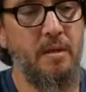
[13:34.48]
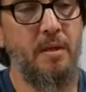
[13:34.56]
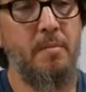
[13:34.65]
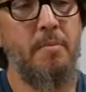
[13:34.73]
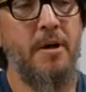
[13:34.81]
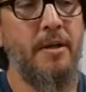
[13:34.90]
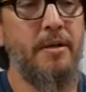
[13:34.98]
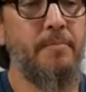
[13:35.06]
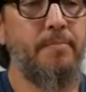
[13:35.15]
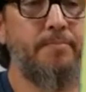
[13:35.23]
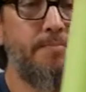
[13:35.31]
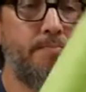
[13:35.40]
But
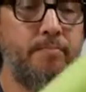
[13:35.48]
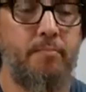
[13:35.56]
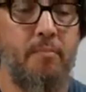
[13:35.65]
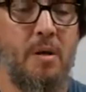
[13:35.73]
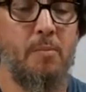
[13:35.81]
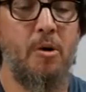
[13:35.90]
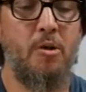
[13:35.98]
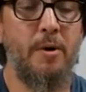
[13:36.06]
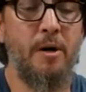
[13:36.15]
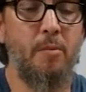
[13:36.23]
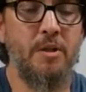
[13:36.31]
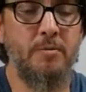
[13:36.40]

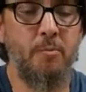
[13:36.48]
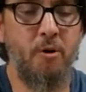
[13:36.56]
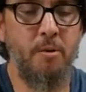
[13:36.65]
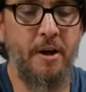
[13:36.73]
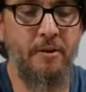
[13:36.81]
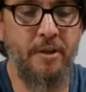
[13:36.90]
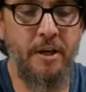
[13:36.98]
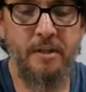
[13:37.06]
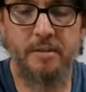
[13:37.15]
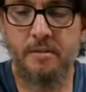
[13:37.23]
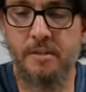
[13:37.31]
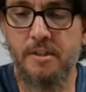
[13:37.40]
BrotherBear wasn't worried about
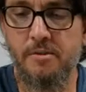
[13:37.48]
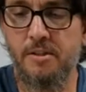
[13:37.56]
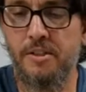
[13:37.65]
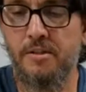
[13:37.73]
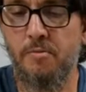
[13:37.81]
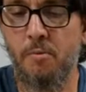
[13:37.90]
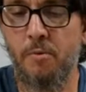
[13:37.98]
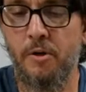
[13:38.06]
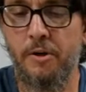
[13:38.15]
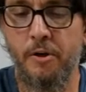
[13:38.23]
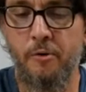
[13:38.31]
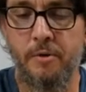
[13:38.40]
that, so this is what we're going
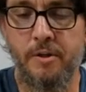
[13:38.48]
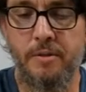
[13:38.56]
to go with.